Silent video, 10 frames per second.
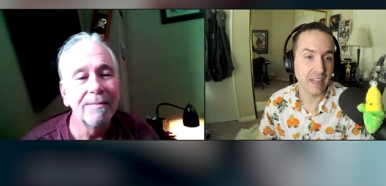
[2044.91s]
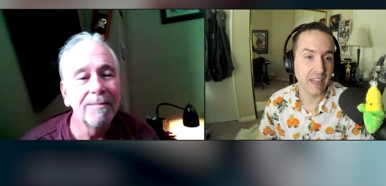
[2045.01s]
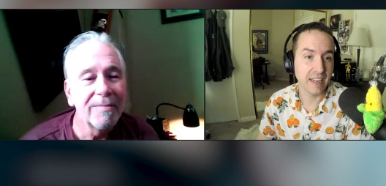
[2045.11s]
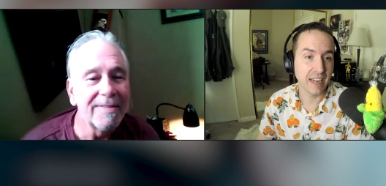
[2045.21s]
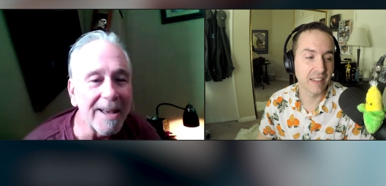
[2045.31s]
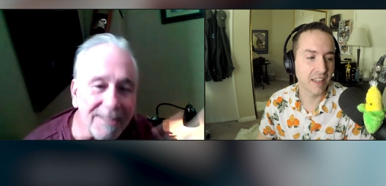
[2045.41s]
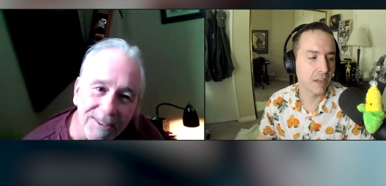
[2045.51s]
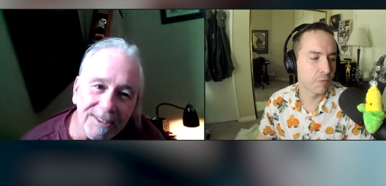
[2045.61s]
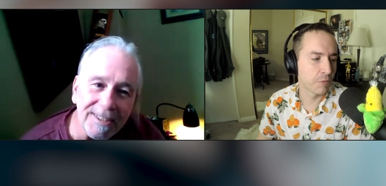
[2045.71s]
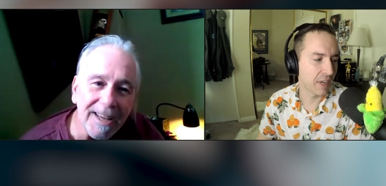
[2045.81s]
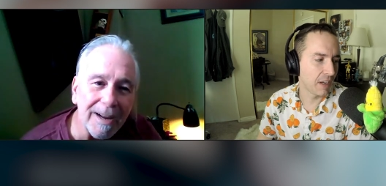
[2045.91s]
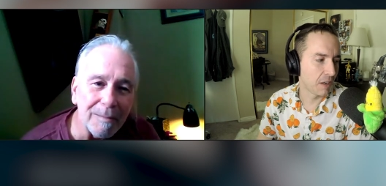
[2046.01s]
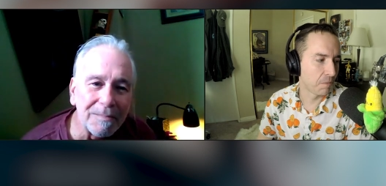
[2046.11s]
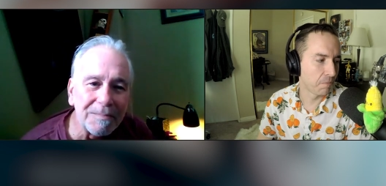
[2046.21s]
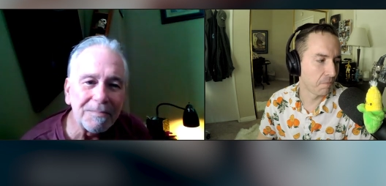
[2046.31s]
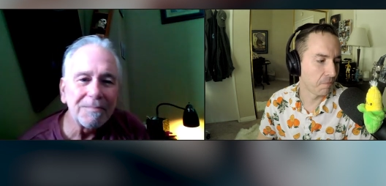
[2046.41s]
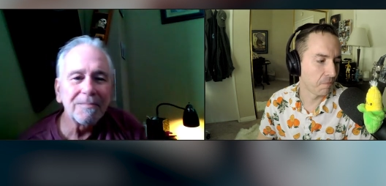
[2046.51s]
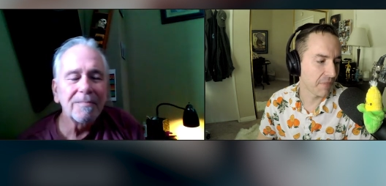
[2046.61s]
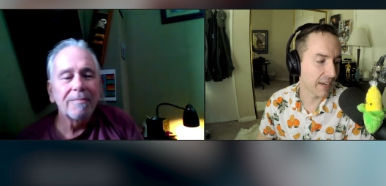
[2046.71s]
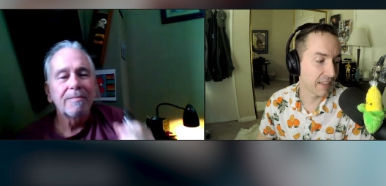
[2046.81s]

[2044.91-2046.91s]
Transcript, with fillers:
Speaker 1: I, I love, um, I